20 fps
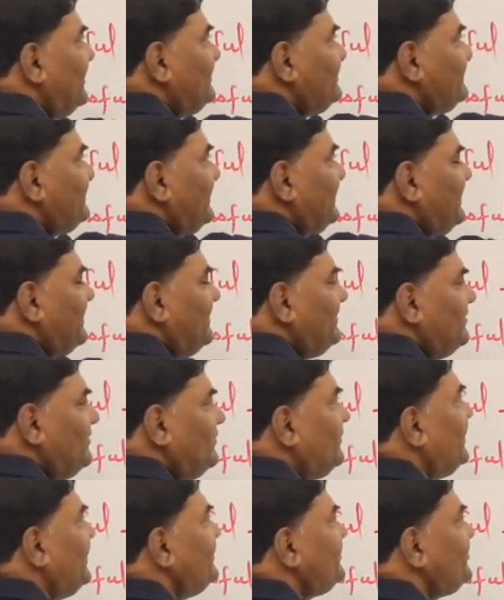at second
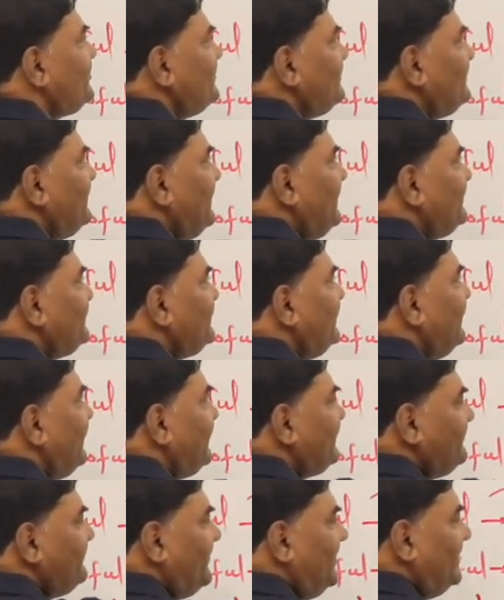location, that is
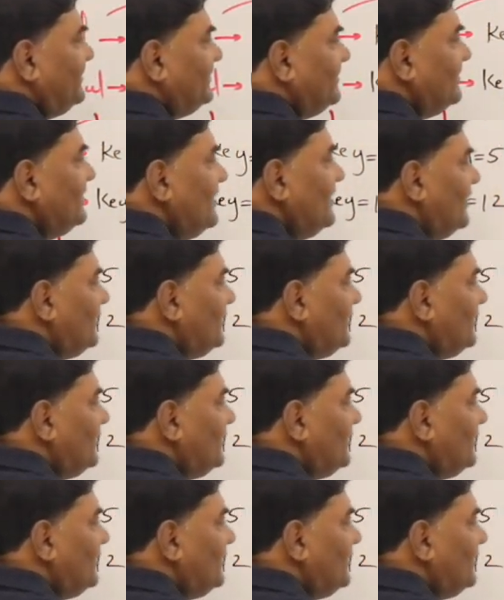index 1?